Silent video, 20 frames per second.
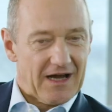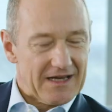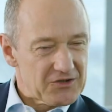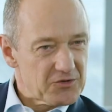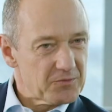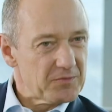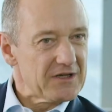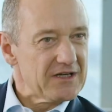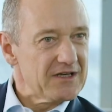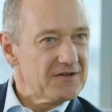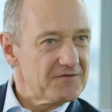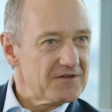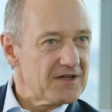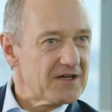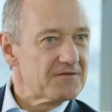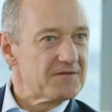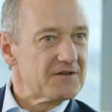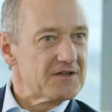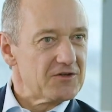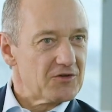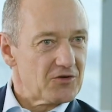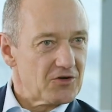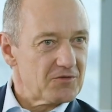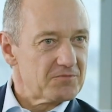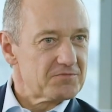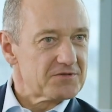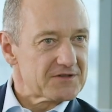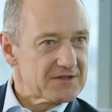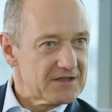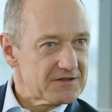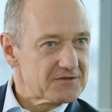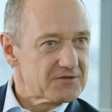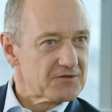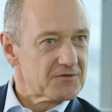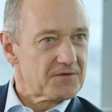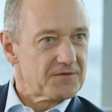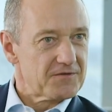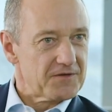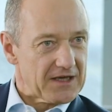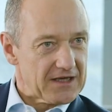I do believe we have in Europe still
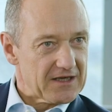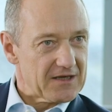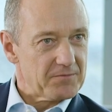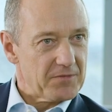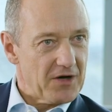to think